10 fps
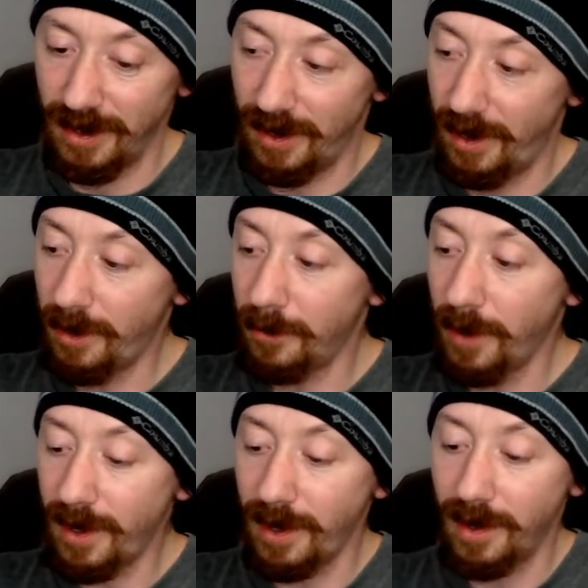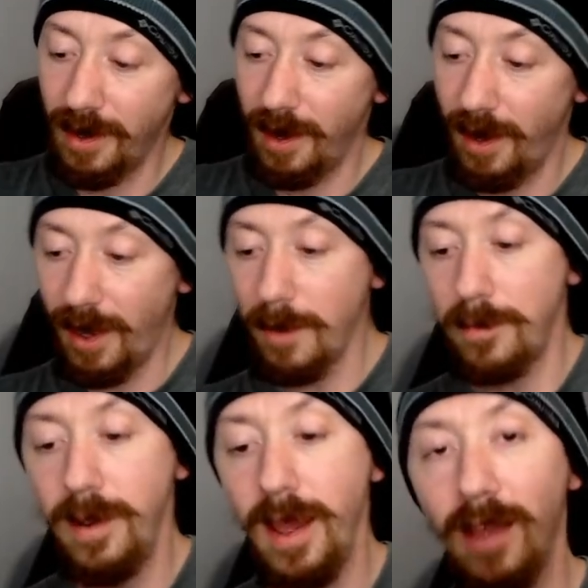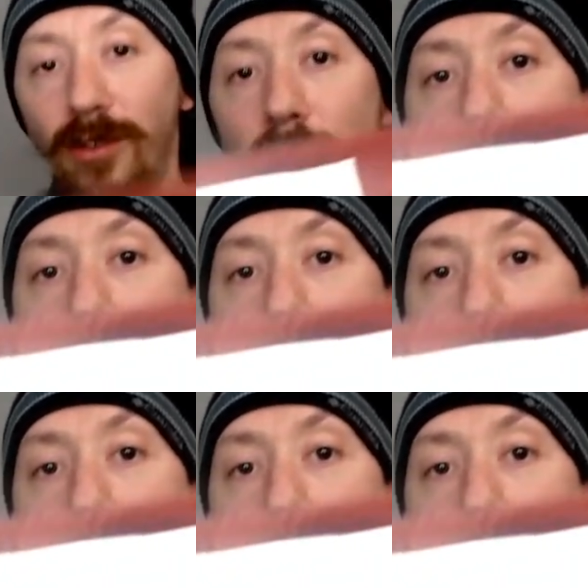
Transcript: Alright, up next we